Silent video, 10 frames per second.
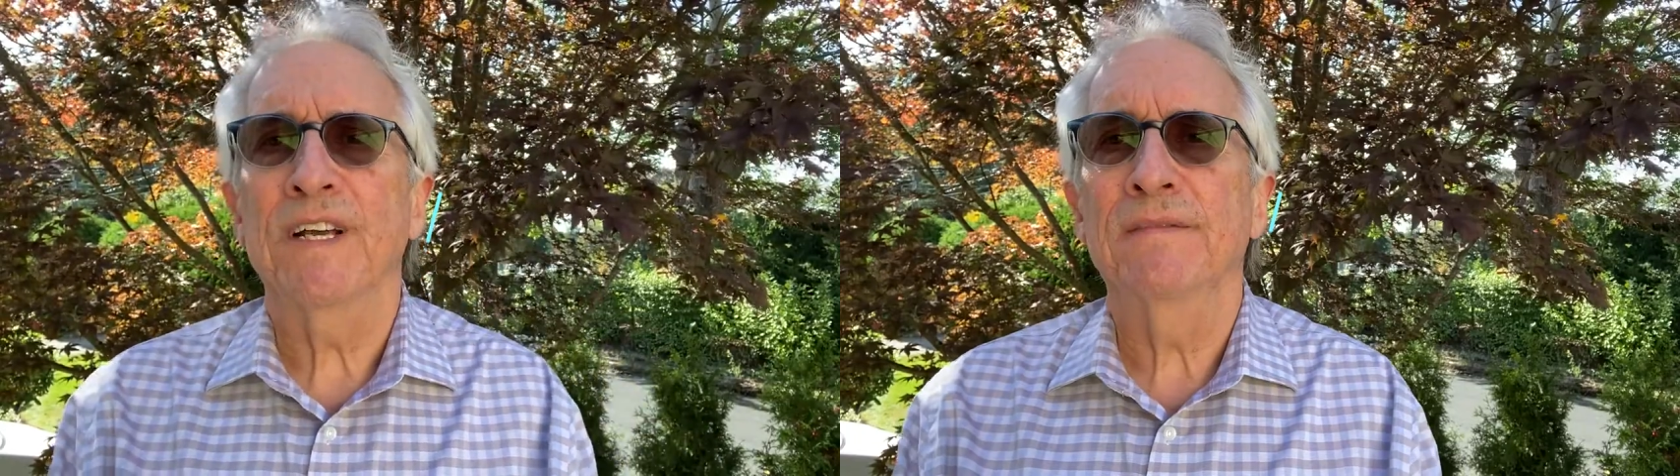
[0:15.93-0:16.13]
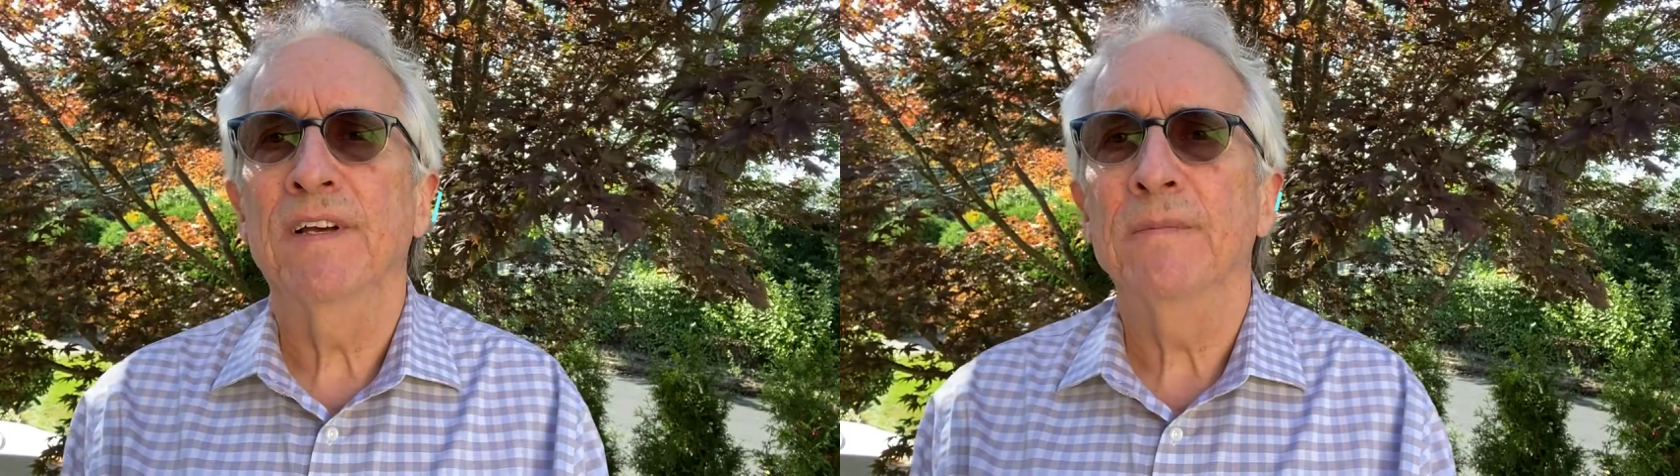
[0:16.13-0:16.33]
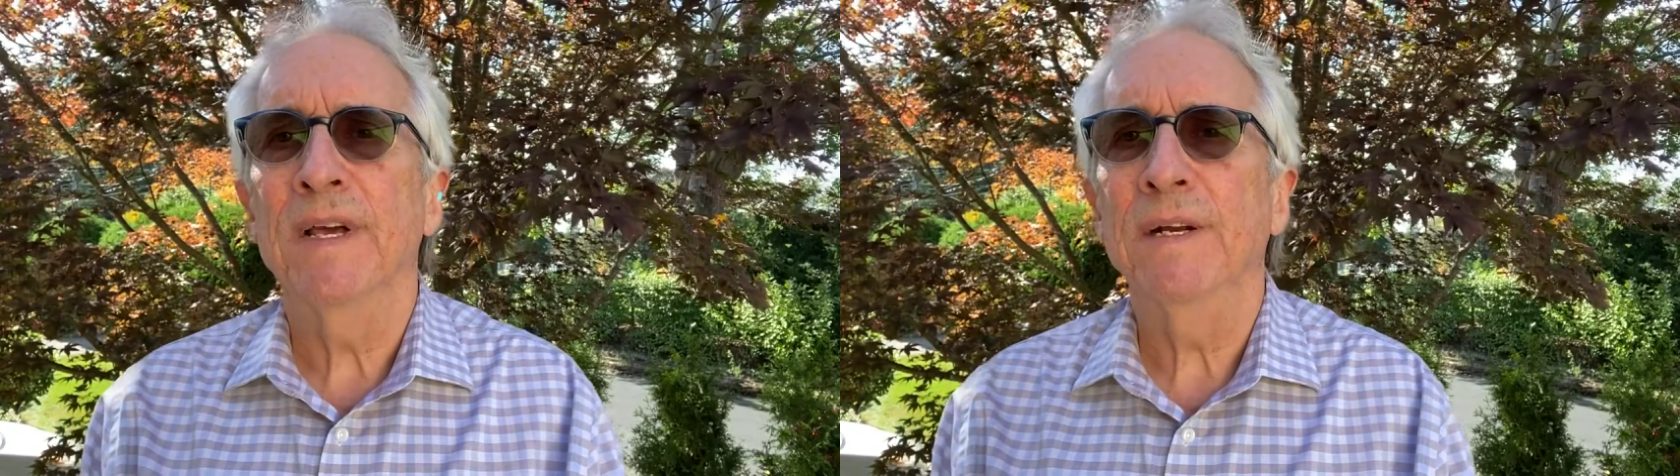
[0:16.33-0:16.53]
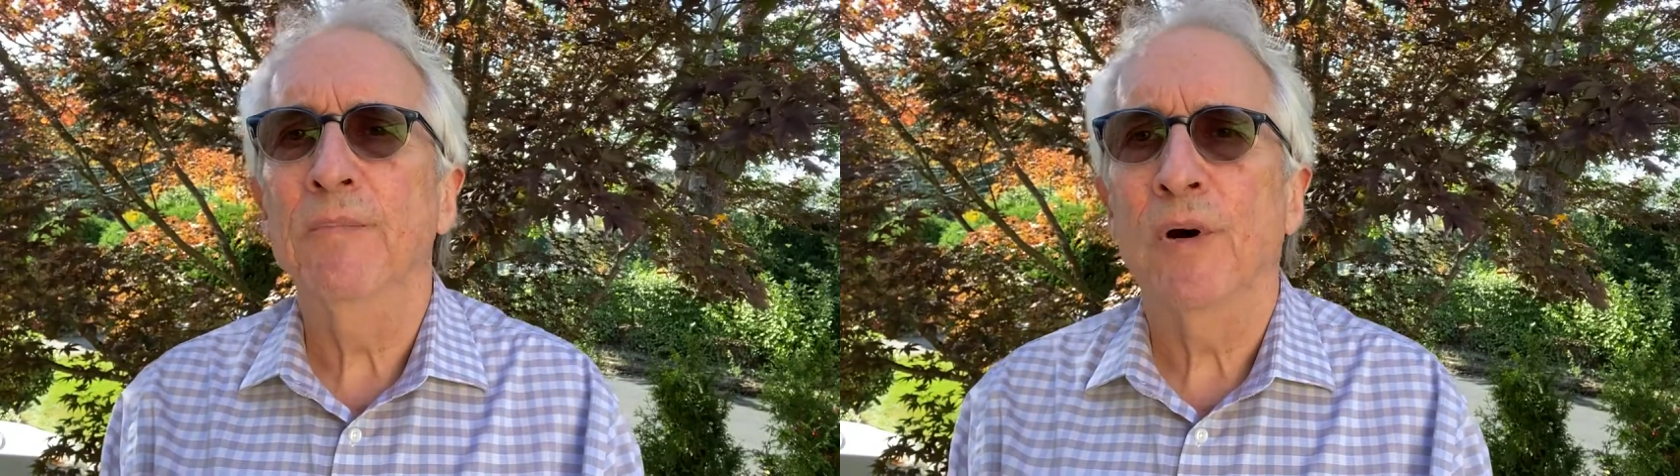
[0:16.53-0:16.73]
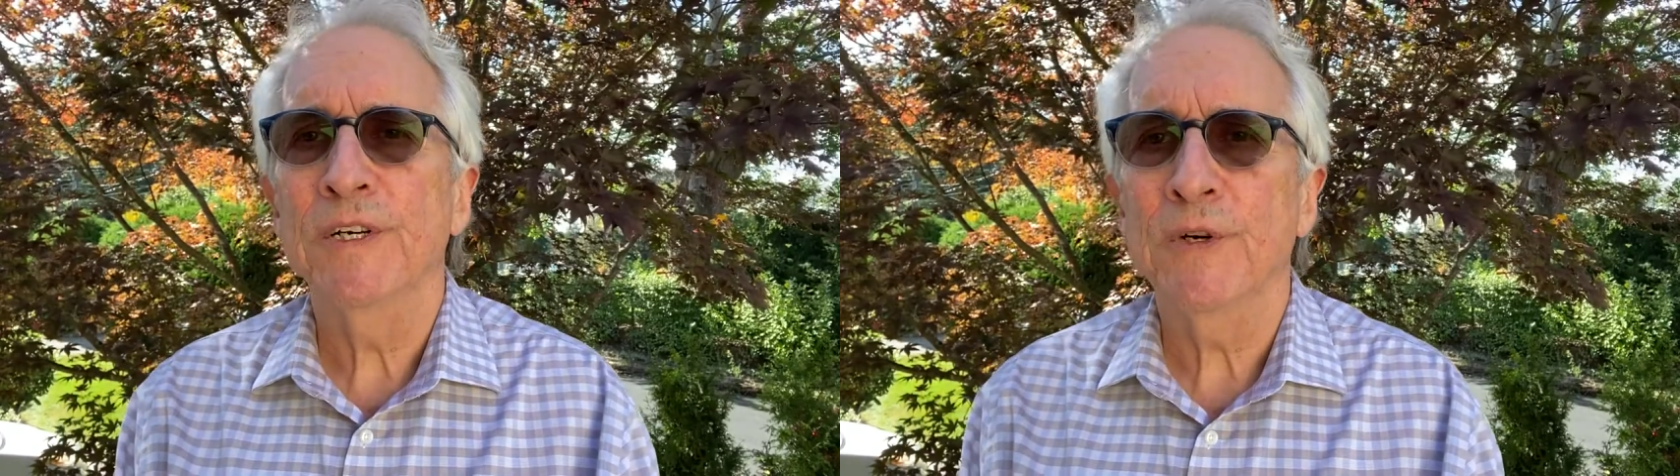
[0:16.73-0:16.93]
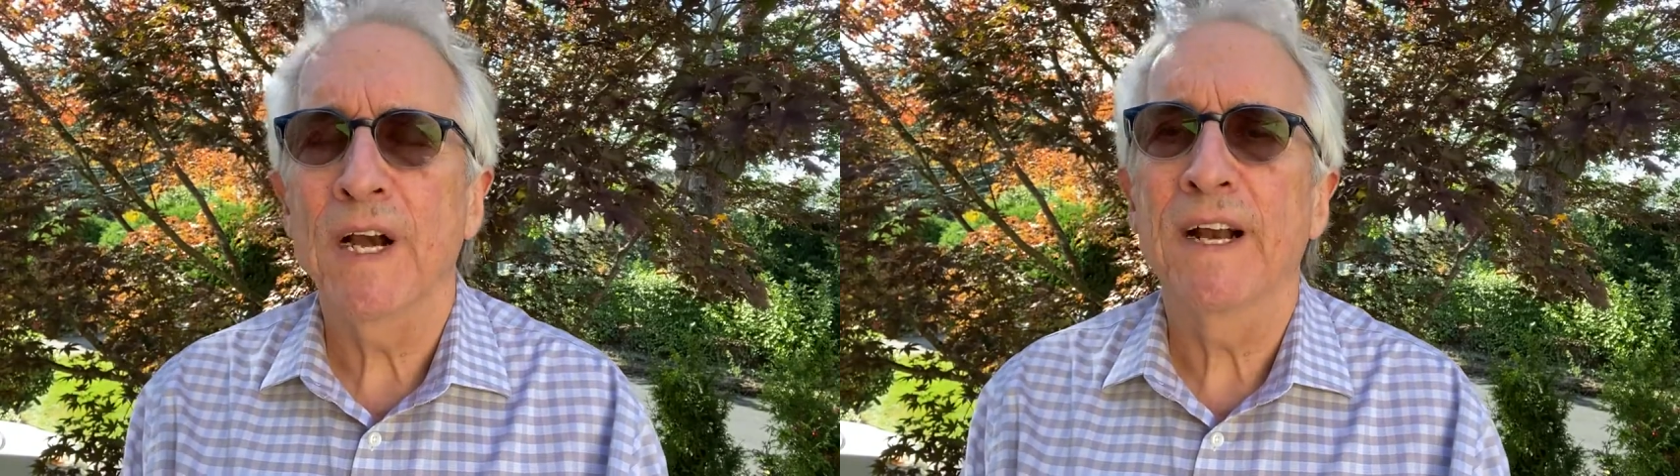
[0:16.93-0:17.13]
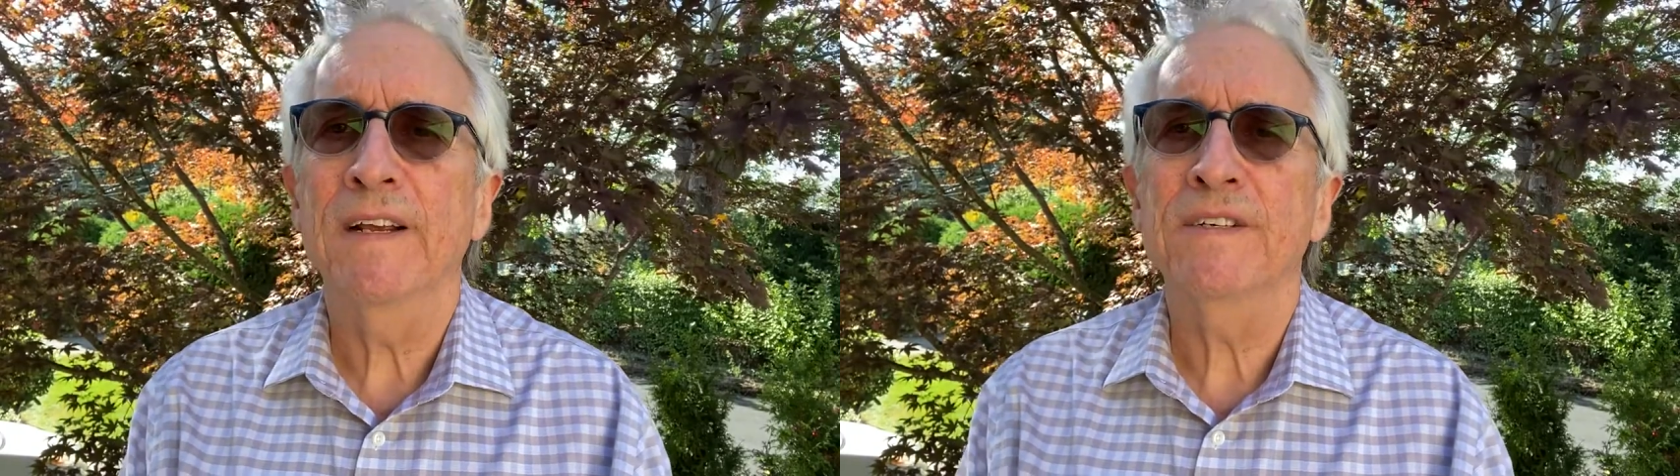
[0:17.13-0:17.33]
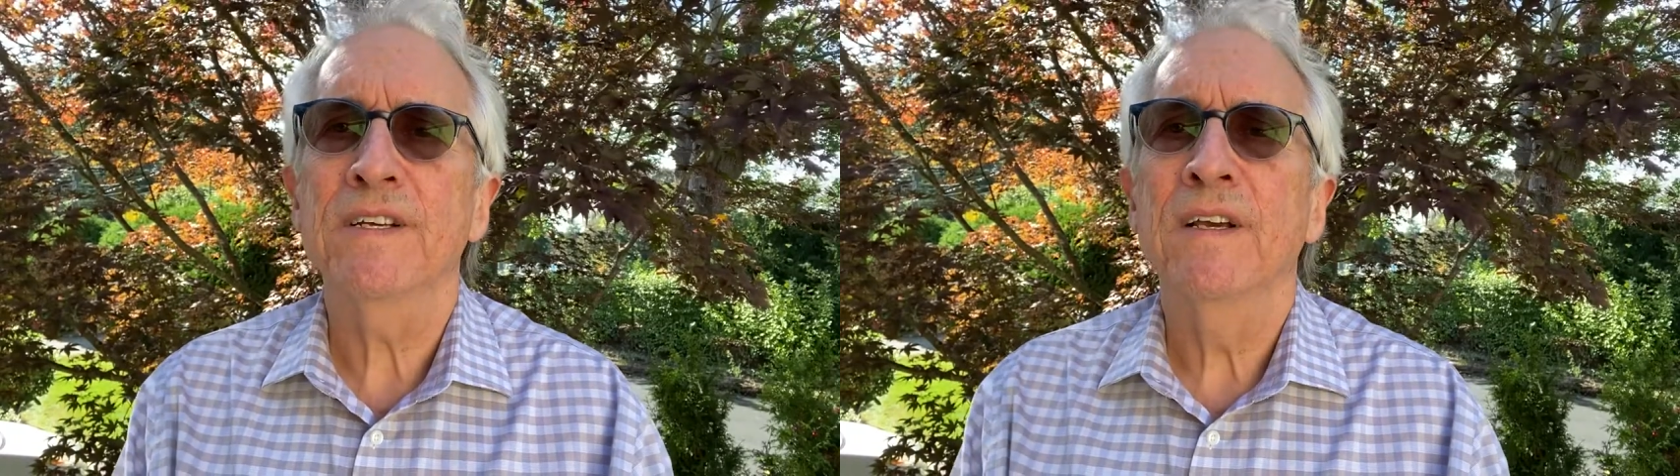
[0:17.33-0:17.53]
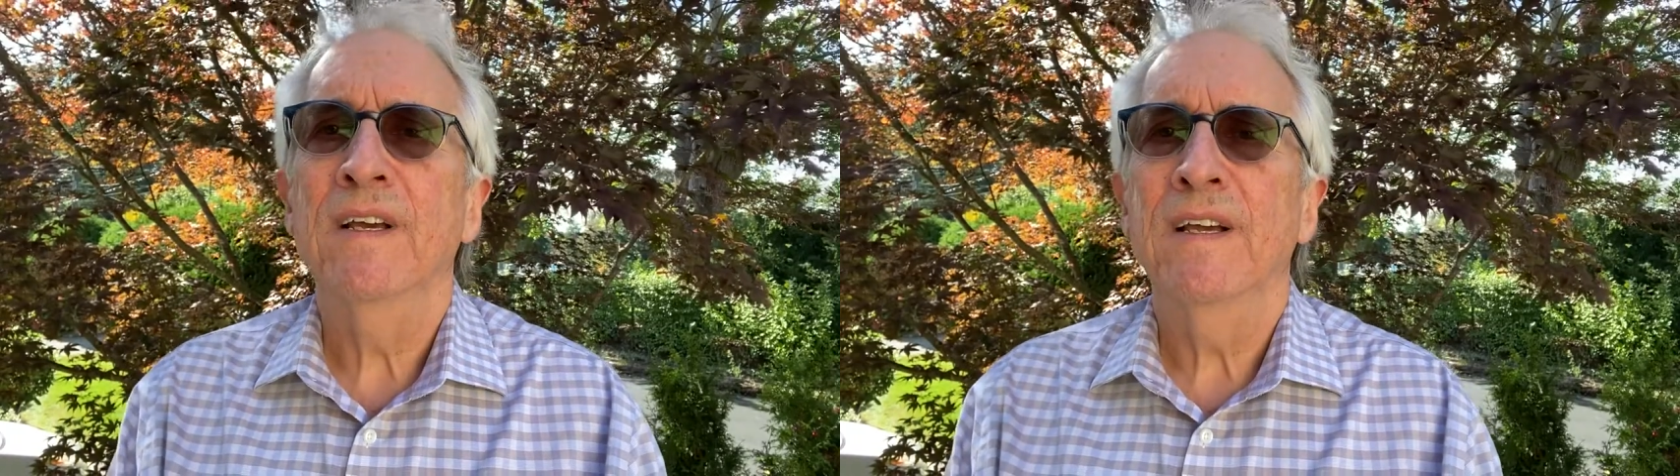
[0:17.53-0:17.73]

I've done many board trainings